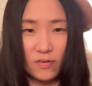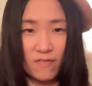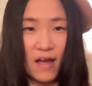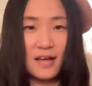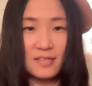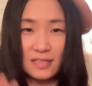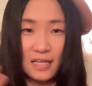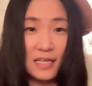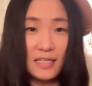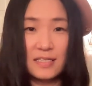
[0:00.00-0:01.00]
fast
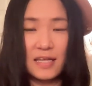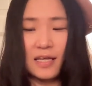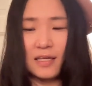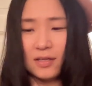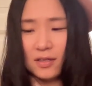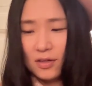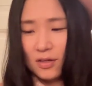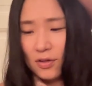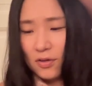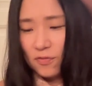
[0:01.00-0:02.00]
and easy
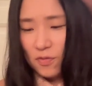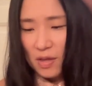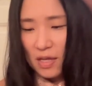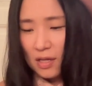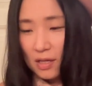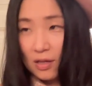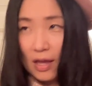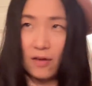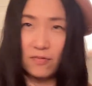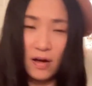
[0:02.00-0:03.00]
for me,
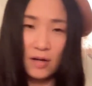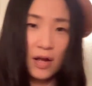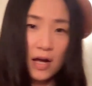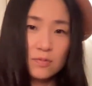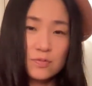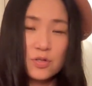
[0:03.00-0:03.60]
I found out.